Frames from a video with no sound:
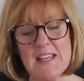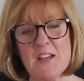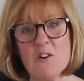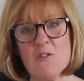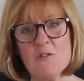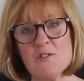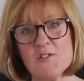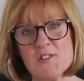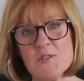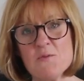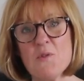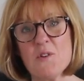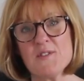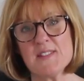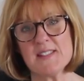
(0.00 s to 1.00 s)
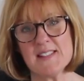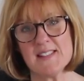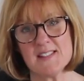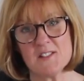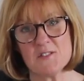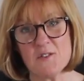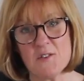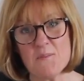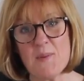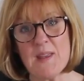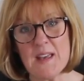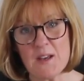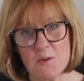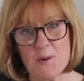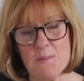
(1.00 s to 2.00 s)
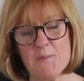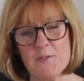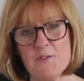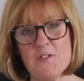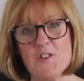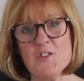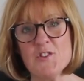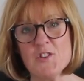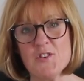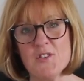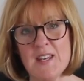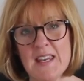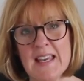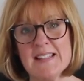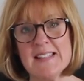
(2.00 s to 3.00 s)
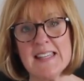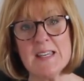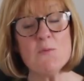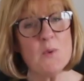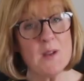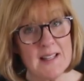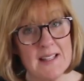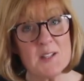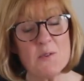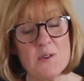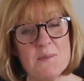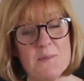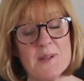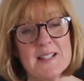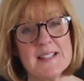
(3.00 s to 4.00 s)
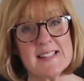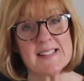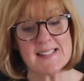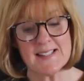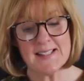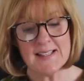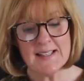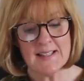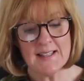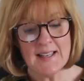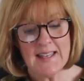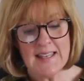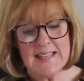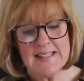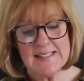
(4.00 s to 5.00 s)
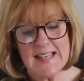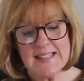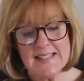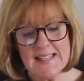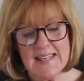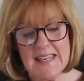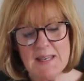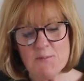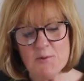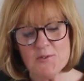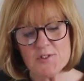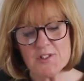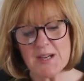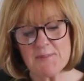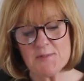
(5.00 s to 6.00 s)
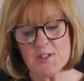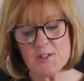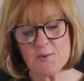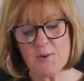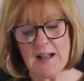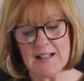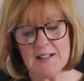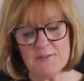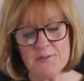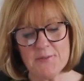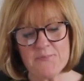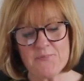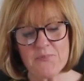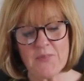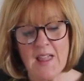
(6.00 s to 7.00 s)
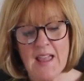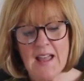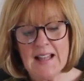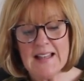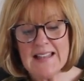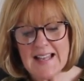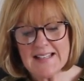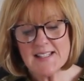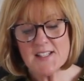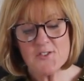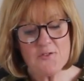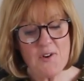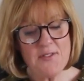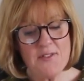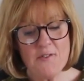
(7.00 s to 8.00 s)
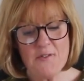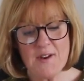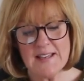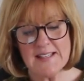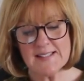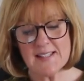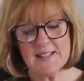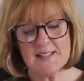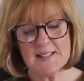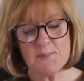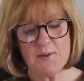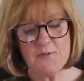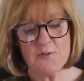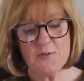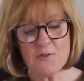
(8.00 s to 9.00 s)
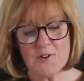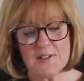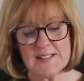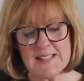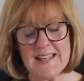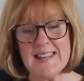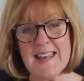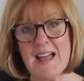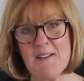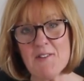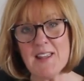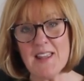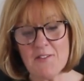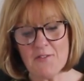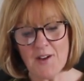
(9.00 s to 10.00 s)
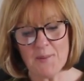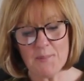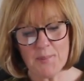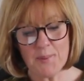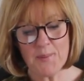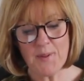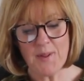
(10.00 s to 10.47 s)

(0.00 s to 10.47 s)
He also wants us to be equipped for the journey, and He will equip us. He says in Hebrews chapter 12, Let us run the race that is before us and never give up.